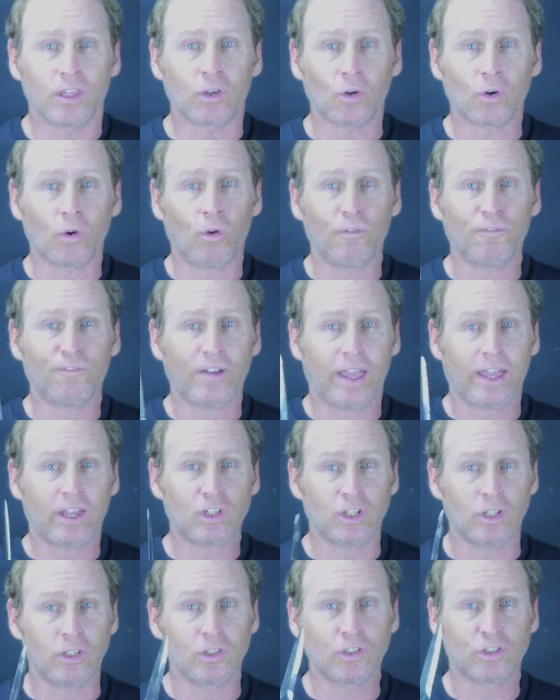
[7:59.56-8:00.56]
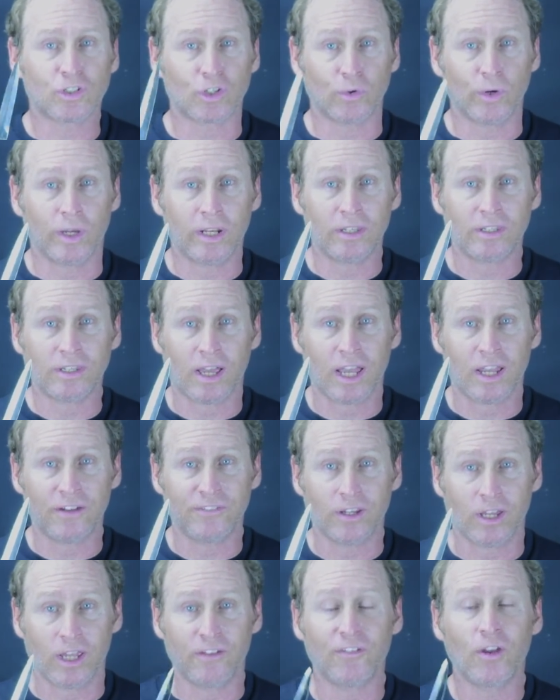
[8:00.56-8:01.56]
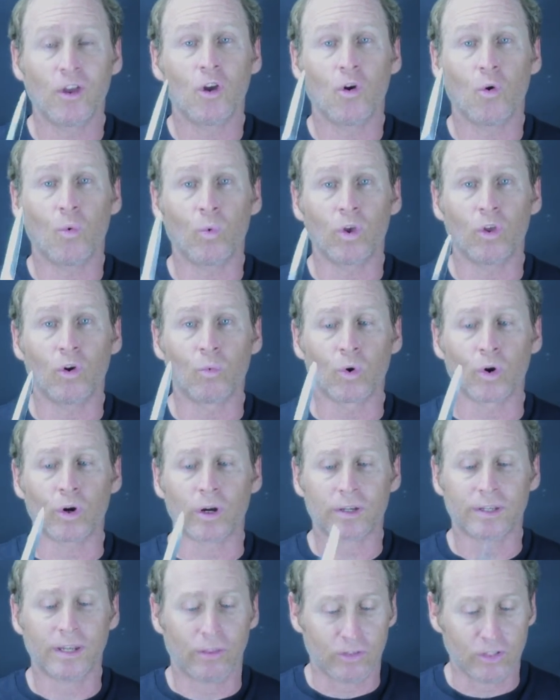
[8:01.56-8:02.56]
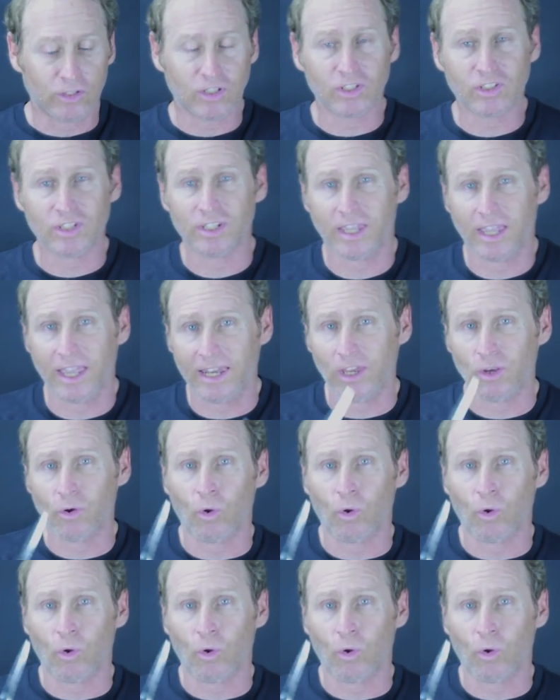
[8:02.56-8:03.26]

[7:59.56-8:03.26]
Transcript: good old-fashioned serrated dive knife will work. Now, this isn't any